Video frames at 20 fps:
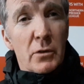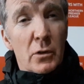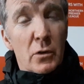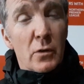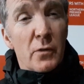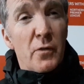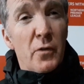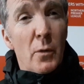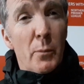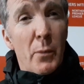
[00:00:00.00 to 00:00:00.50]
are a
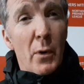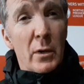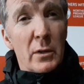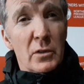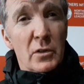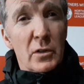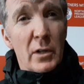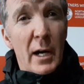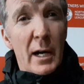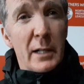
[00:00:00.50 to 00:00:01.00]
good footballing
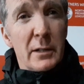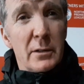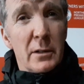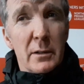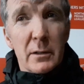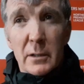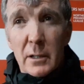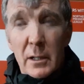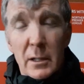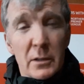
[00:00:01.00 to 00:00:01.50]
side.
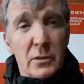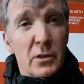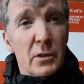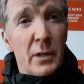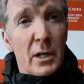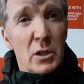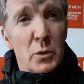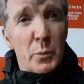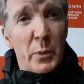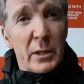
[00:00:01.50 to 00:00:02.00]
The, it's a
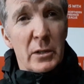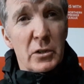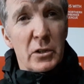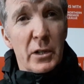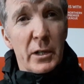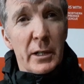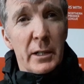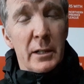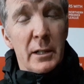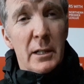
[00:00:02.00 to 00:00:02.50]
nice pitch
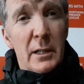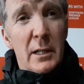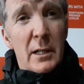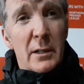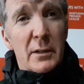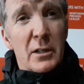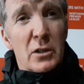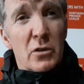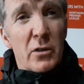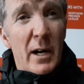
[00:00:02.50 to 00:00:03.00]
here.
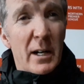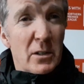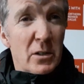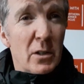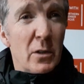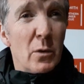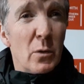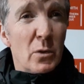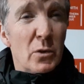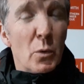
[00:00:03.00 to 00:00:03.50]
They try
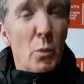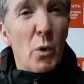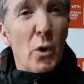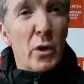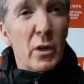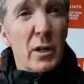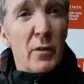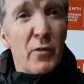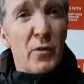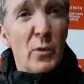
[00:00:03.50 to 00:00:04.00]
to, to
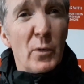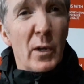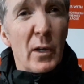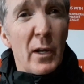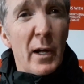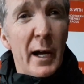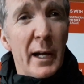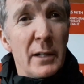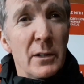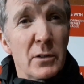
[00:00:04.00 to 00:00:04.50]
work it through the
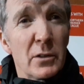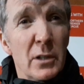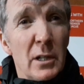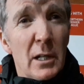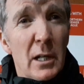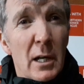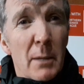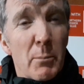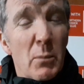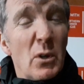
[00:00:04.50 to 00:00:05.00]
lines
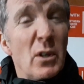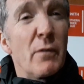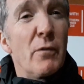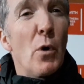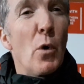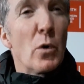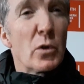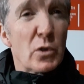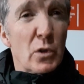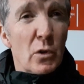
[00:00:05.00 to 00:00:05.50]
but they've
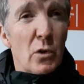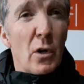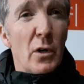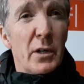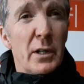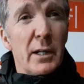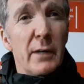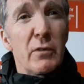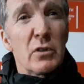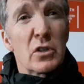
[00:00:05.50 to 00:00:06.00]
also got
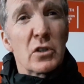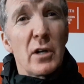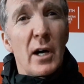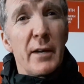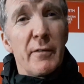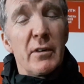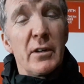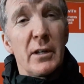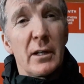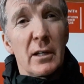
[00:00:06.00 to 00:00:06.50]
the other side
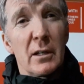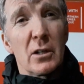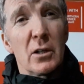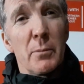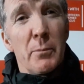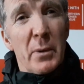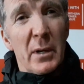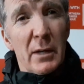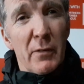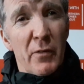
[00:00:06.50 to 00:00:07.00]
of it. They can
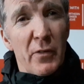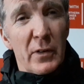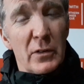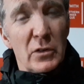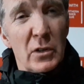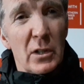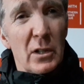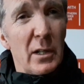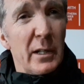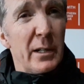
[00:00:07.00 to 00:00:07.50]
compete
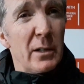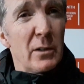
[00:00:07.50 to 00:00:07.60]
physically